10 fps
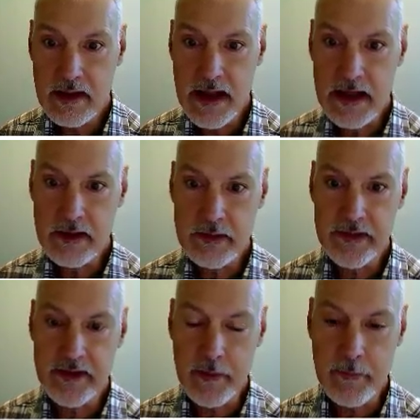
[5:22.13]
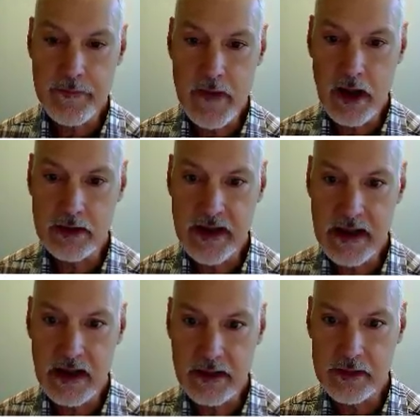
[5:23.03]
That uses up all
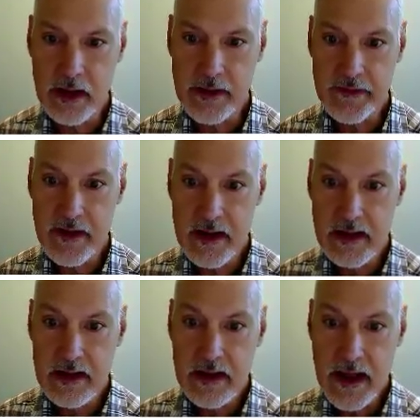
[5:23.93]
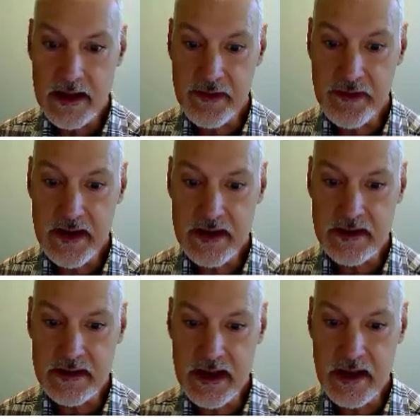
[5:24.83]
10 electrons. I can see
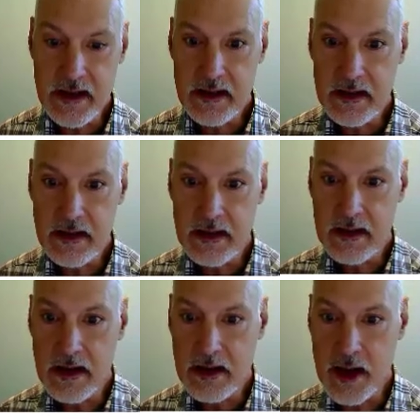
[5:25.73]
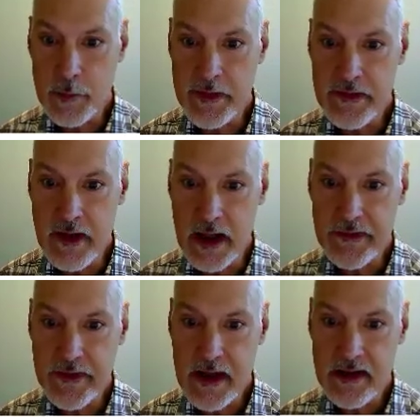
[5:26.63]
that the carbon's not
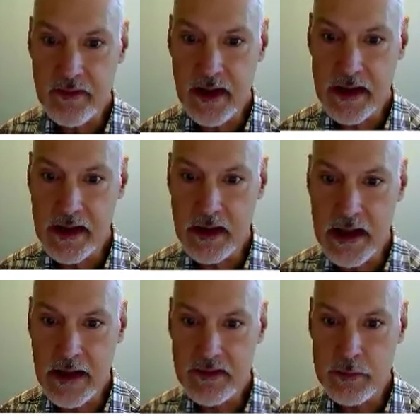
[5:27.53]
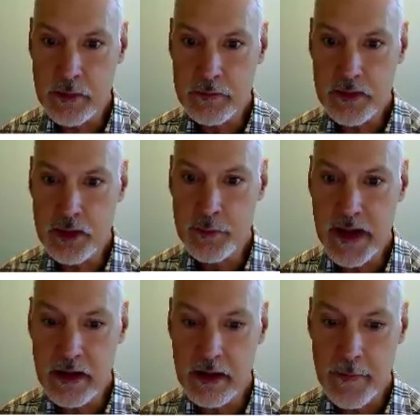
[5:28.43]
satisfied, I'm going to have to move two
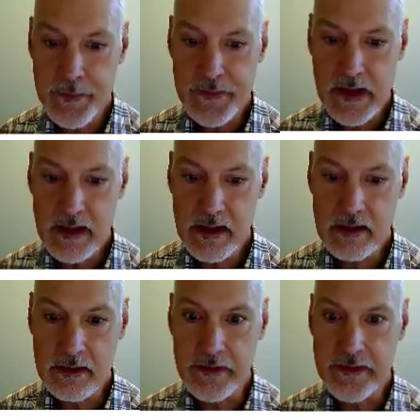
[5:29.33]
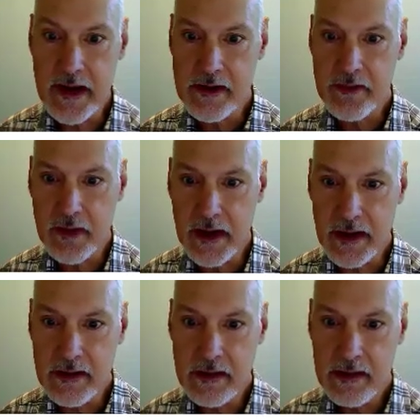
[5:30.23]
pair in to satisfy
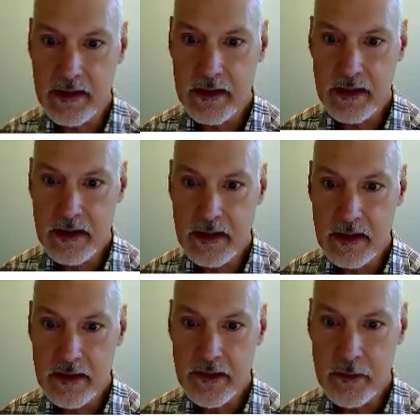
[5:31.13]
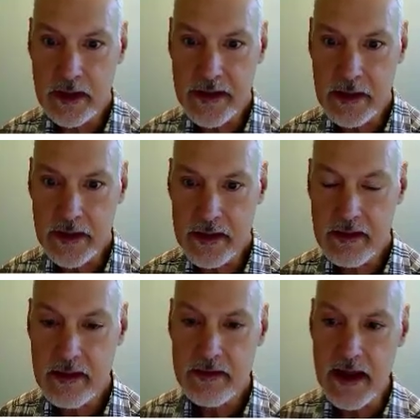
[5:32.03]
it. So I'll now get
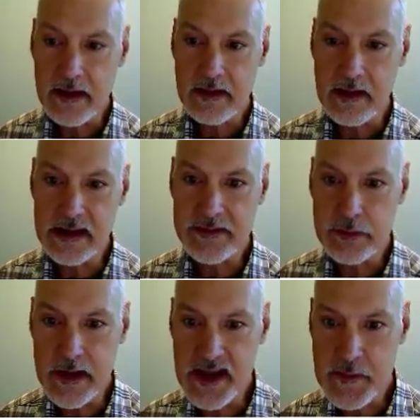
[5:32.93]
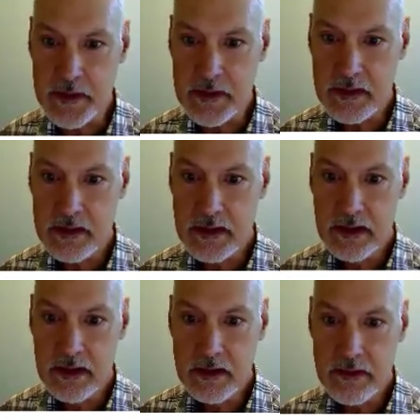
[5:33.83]
that kind of arrangement.
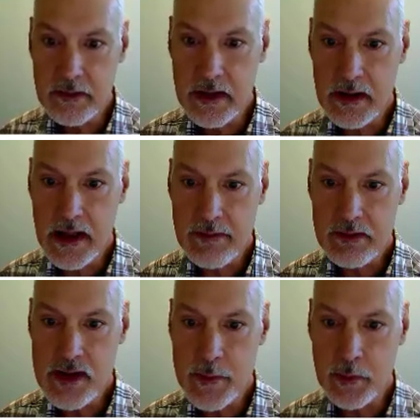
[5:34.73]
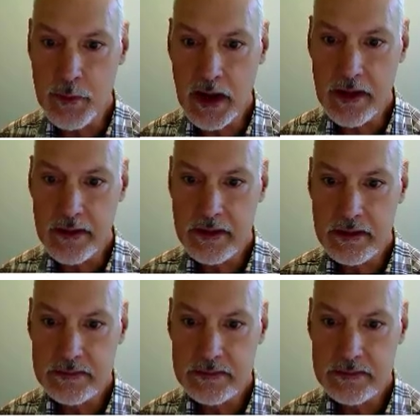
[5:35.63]
So here I have a triple bond.